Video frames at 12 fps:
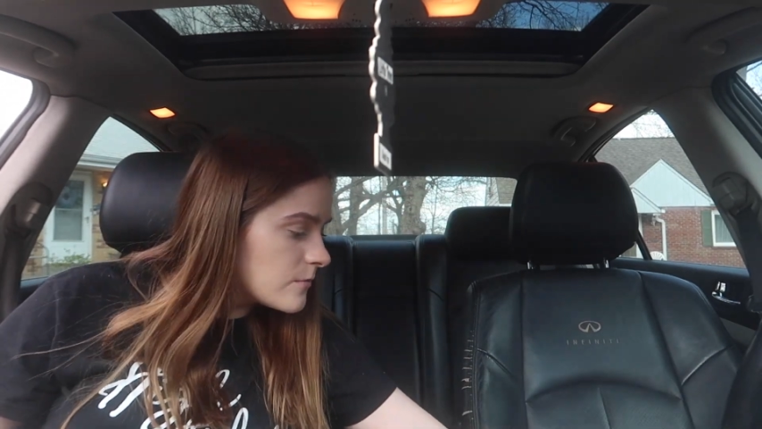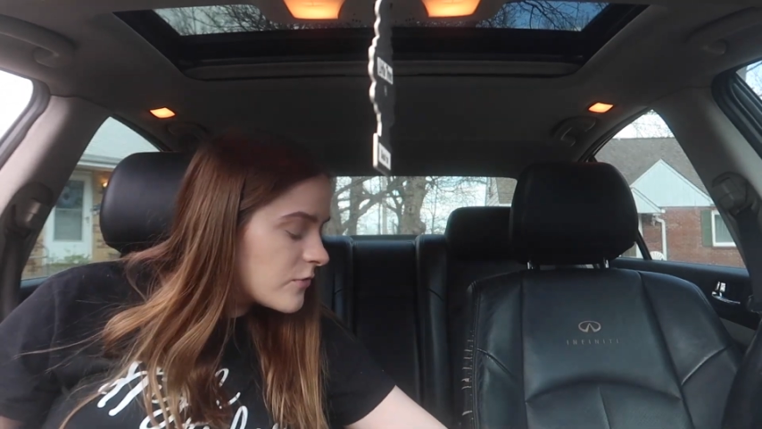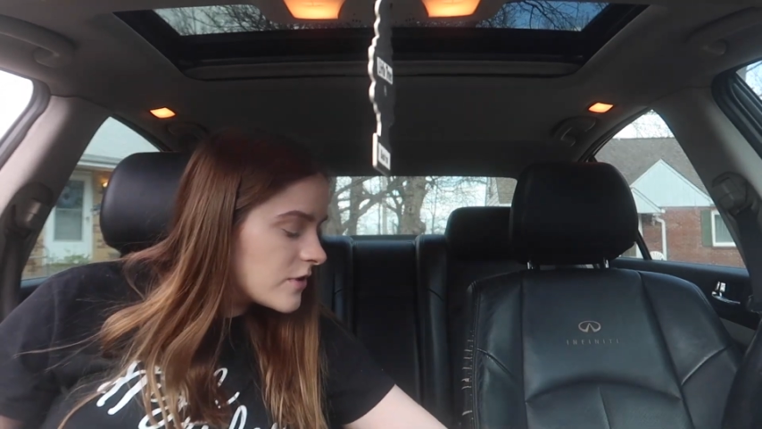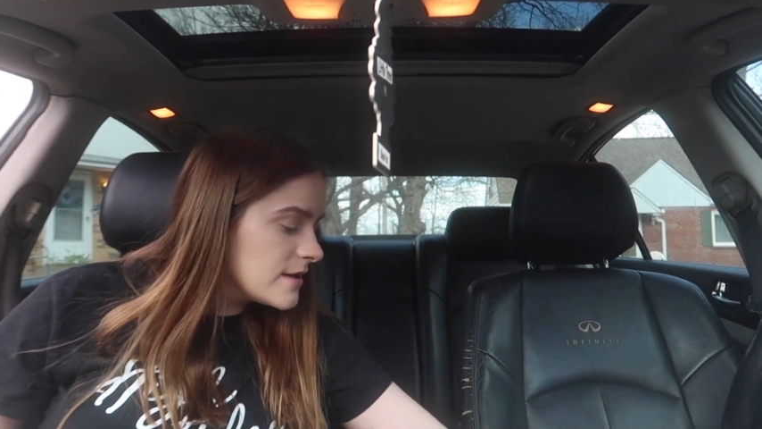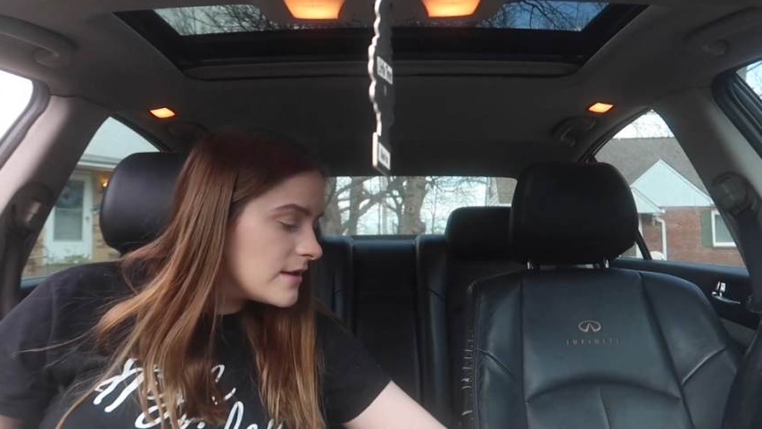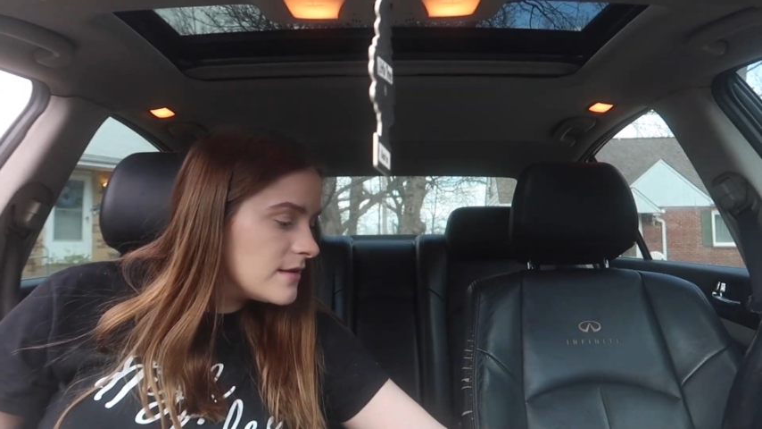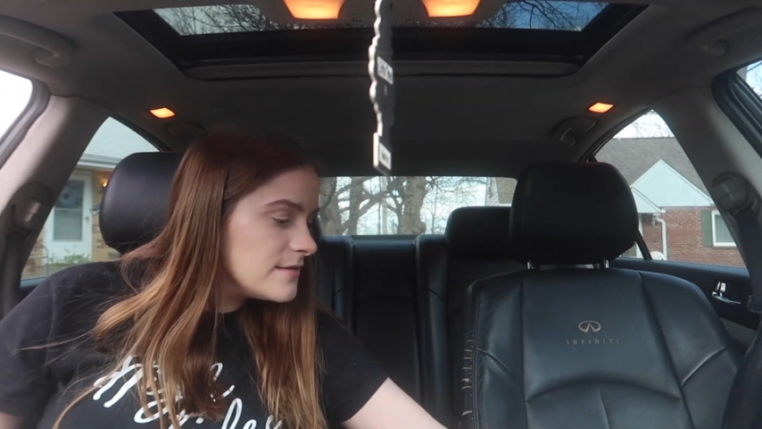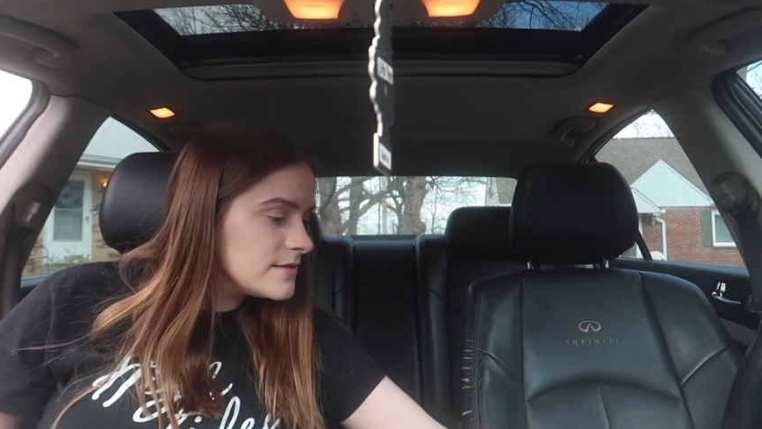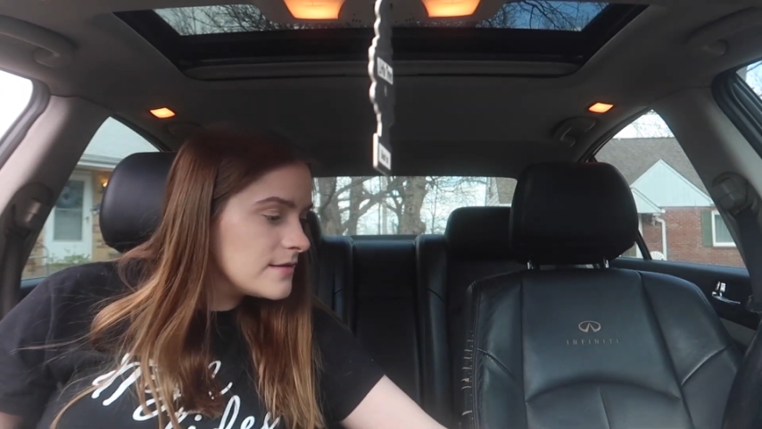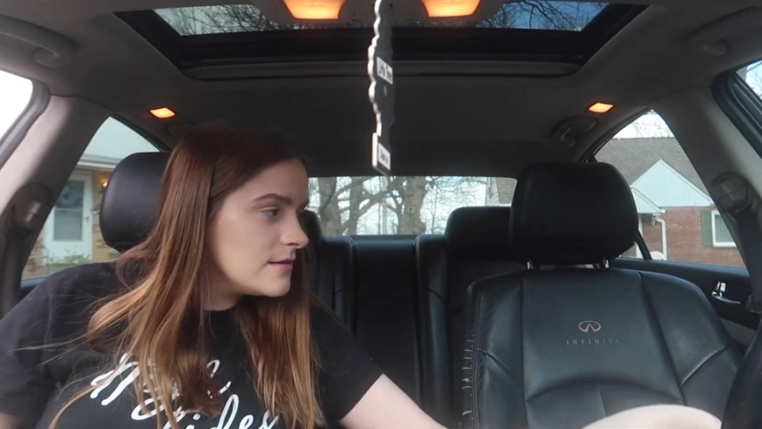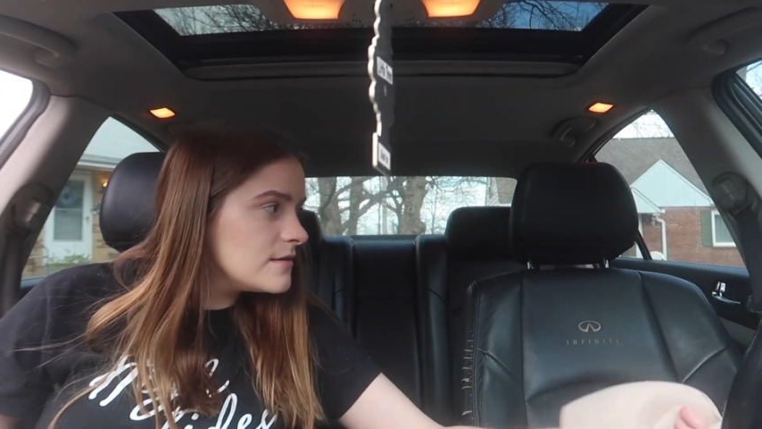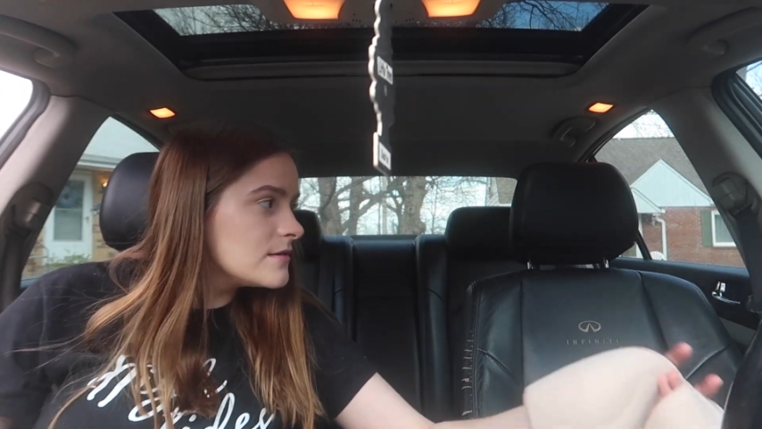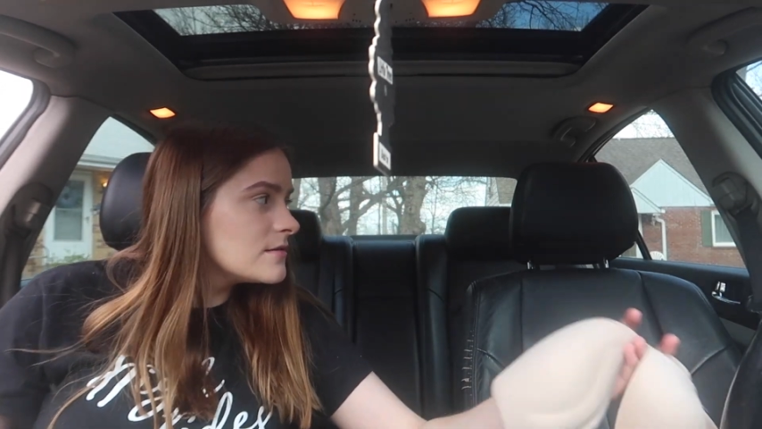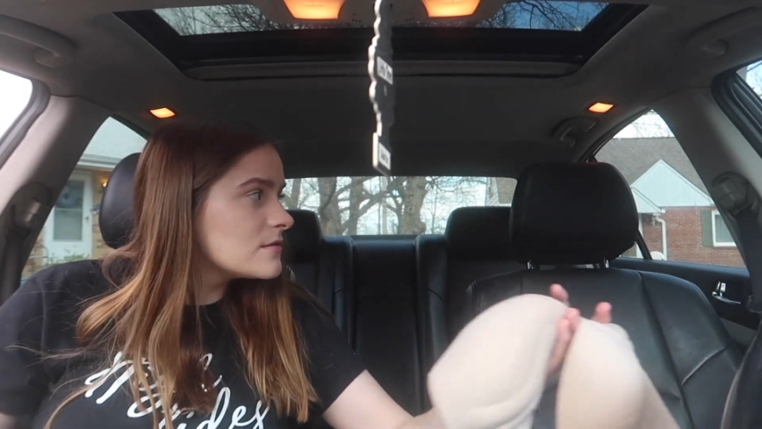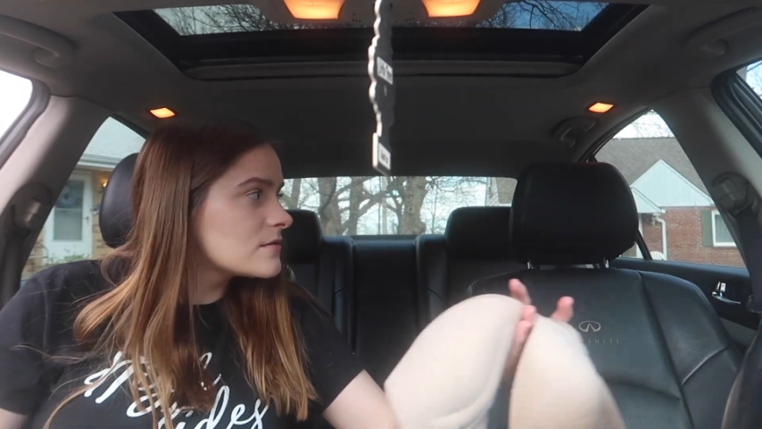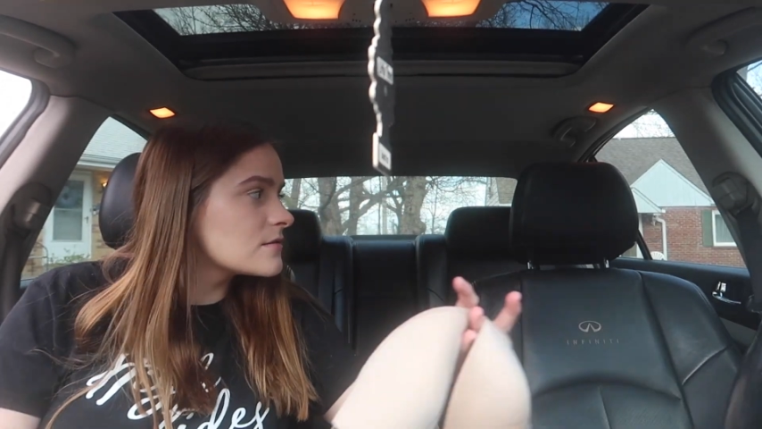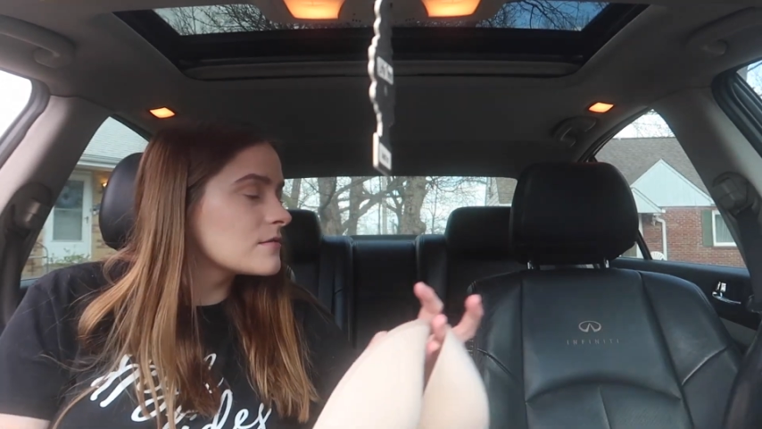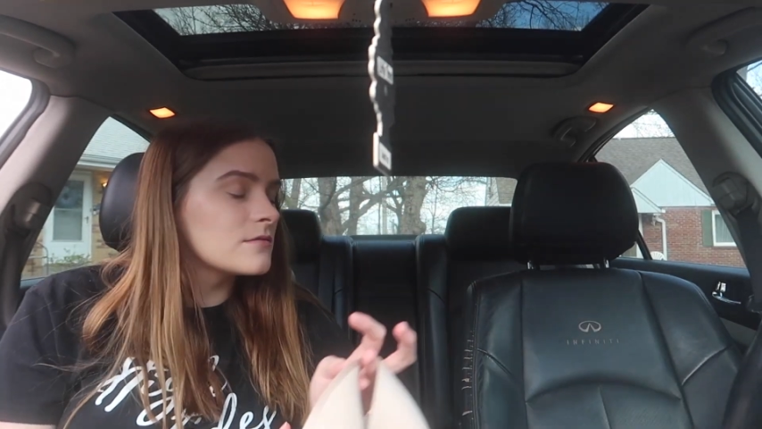What is
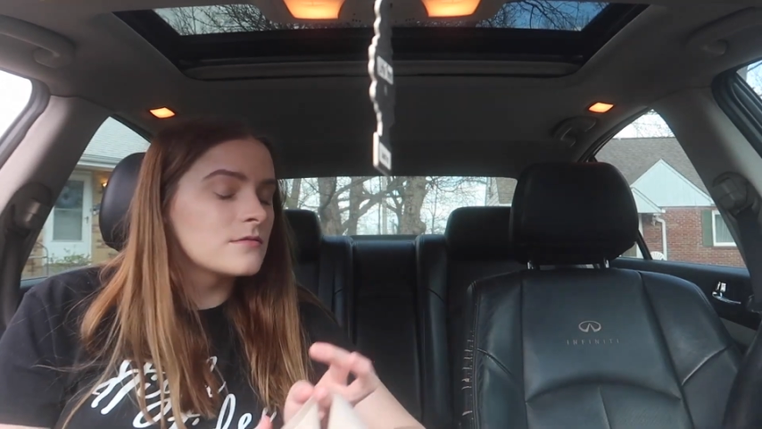this?